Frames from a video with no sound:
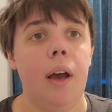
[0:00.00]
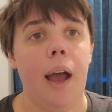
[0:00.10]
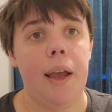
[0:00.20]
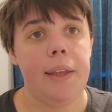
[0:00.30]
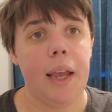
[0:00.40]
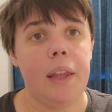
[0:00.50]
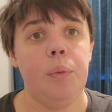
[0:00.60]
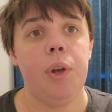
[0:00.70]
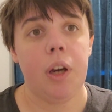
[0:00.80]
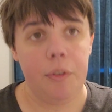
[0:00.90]
I had taken the
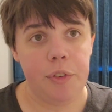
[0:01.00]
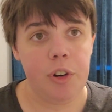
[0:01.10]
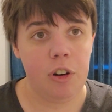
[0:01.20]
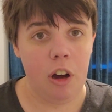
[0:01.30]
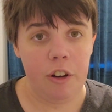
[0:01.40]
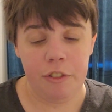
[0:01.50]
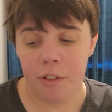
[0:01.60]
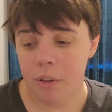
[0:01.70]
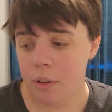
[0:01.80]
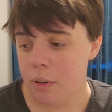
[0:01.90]
winter comforter off,
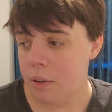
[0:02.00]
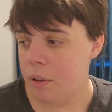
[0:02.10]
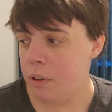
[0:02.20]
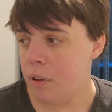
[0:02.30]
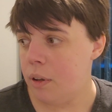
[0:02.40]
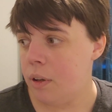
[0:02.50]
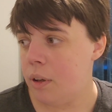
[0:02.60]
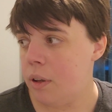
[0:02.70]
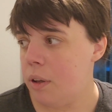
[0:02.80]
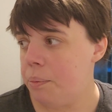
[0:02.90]

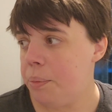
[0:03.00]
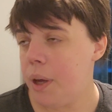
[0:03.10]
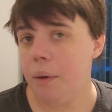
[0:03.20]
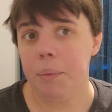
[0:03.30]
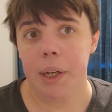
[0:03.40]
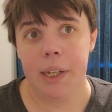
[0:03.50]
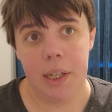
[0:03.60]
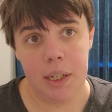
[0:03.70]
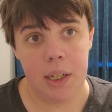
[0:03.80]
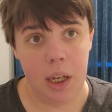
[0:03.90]
but my
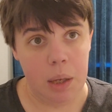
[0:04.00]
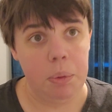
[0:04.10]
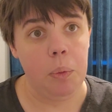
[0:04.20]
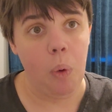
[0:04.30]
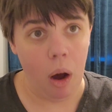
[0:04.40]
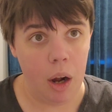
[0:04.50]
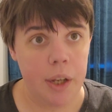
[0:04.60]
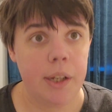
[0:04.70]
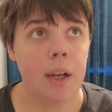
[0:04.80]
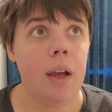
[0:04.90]
sheets needed to be
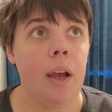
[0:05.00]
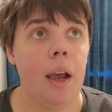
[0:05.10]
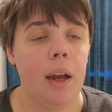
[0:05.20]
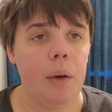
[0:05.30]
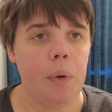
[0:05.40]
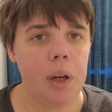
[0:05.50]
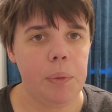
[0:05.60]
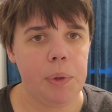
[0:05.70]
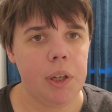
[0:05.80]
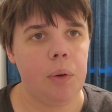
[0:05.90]
washed, and I wanted
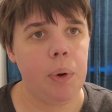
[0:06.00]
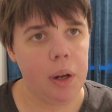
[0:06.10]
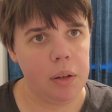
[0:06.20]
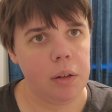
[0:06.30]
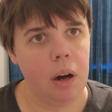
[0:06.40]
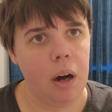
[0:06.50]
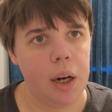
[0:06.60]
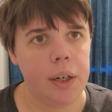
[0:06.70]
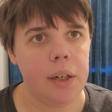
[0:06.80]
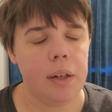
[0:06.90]
to put the quilt
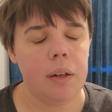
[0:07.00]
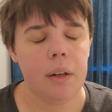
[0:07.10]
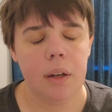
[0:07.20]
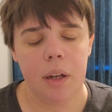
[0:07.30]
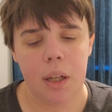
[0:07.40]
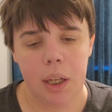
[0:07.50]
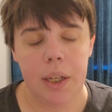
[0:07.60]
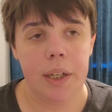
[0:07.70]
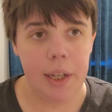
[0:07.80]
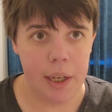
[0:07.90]
on
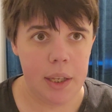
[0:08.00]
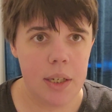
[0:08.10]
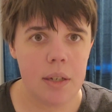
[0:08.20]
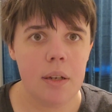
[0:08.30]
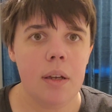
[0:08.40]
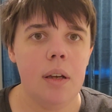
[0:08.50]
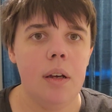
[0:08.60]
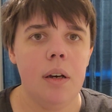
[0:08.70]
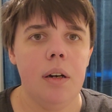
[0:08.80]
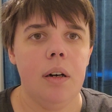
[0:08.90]
clean sheets
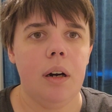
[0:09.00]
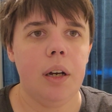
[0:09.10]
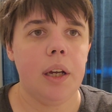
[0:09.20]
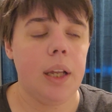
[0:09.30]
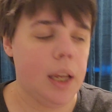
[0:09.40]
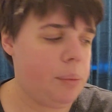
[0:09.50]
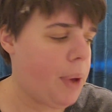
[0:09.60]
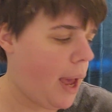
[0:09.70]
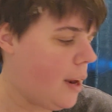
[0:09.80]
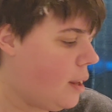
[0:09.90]
on a clean
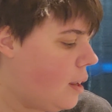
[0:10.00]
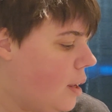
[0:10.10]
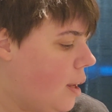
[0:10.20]
bed.